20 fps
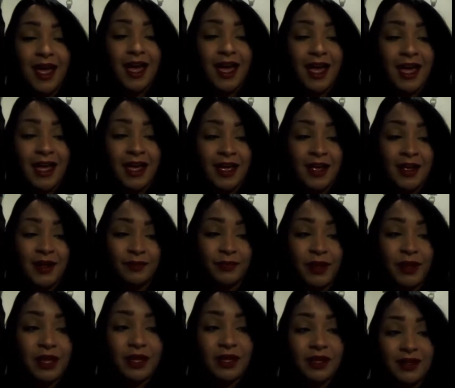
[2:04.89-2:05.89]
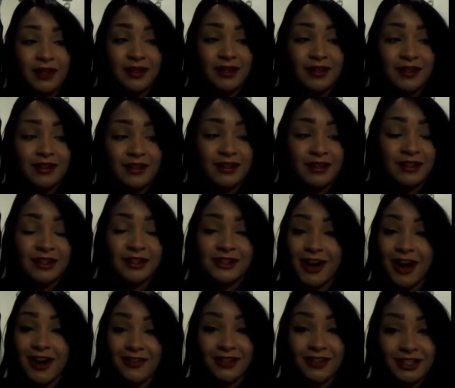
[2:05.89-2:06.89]
Um, the
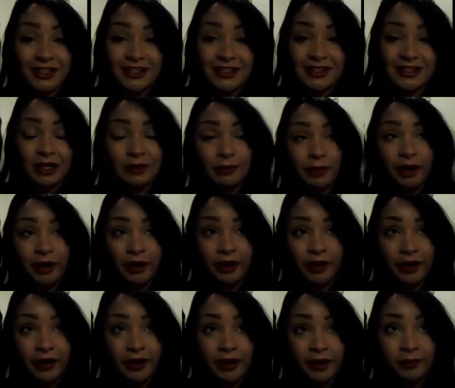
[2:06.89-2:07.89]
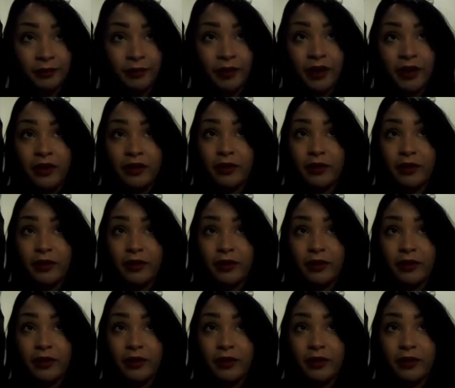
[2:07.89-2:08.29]
drivers, Abraham,